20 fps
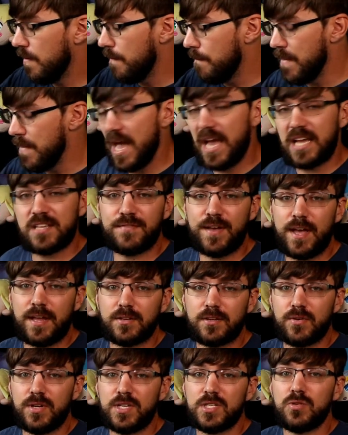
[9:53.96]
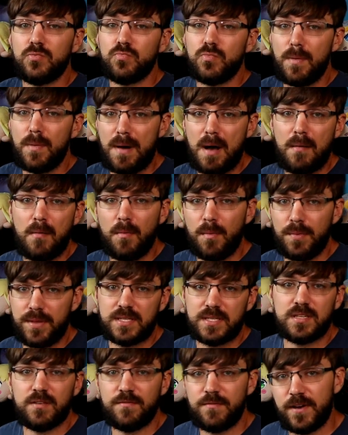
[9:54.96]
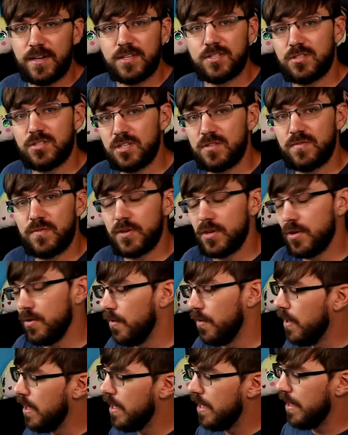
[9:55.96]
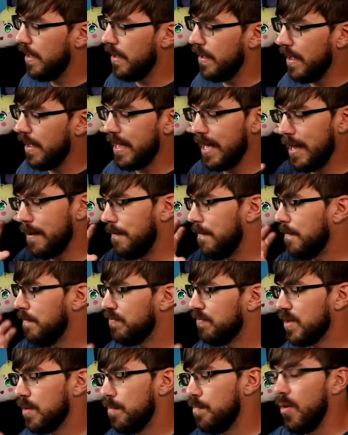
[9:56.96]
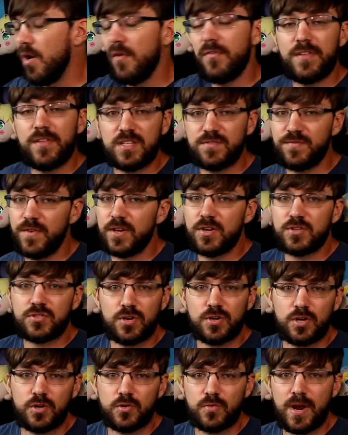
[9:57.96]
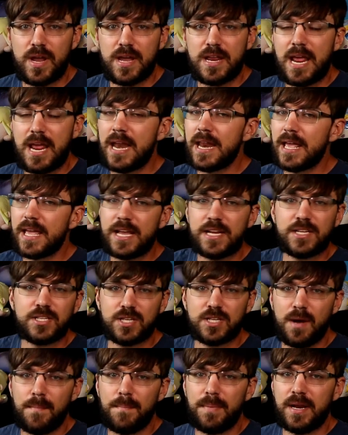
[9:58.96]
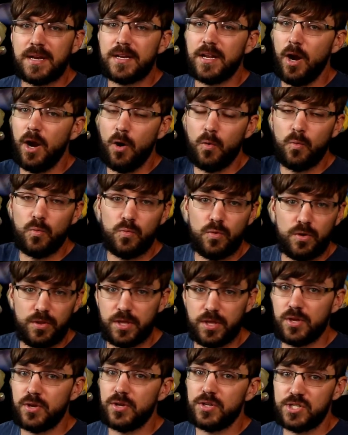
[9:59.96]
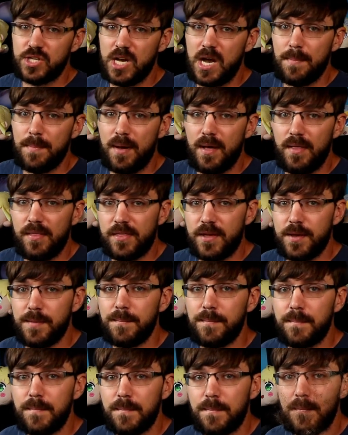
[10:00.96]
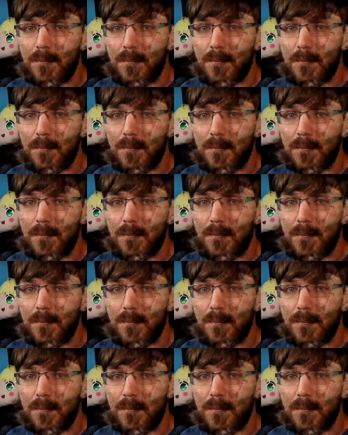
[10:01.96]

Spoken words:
Max Factories will probably suffice just for you. Again, Both of these figures are great, and each company did a really good job on them.